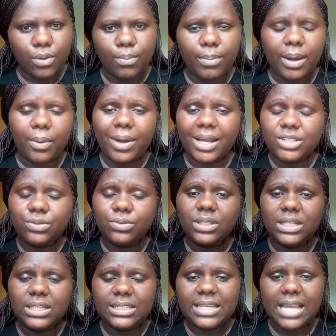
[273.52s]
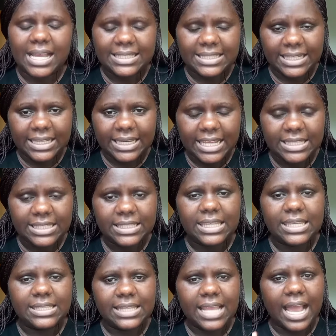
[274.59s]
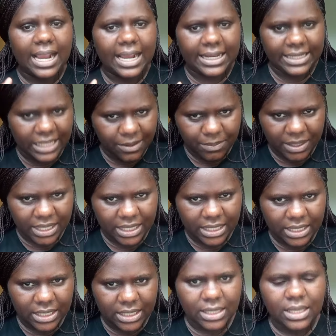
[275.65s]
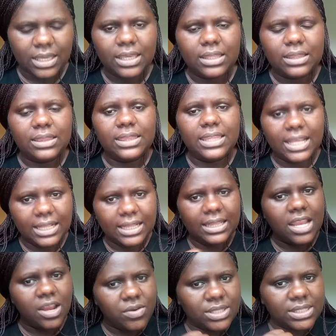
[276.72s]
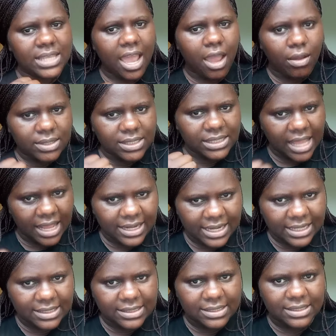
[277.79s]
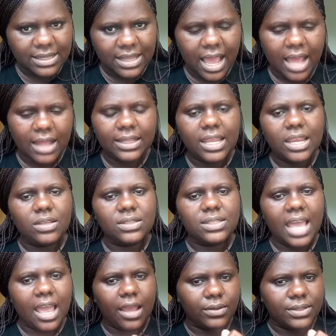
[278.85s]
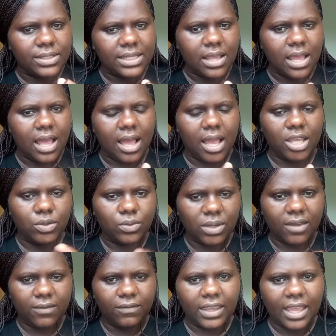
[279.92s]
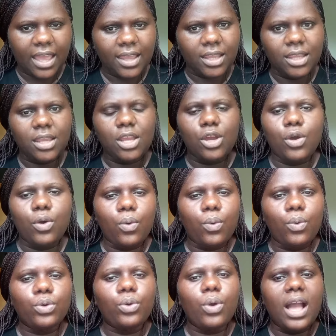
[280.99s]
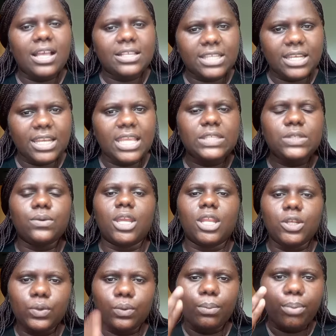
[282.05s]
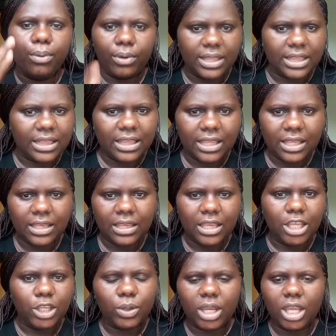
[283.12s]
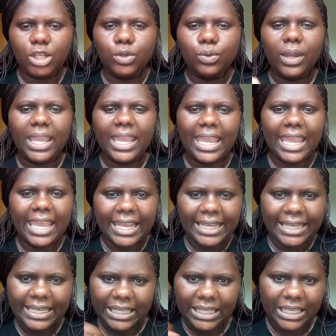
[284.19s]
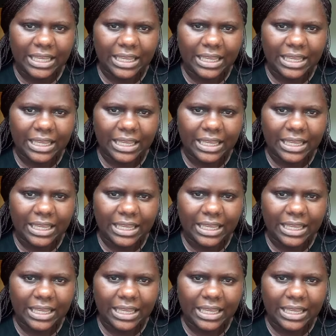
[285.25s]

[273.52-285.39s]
but what you need as a nurse is academic. Then there is IELTS standards and there is IELTS UKVI. As a nurse, you can do both. You can do any,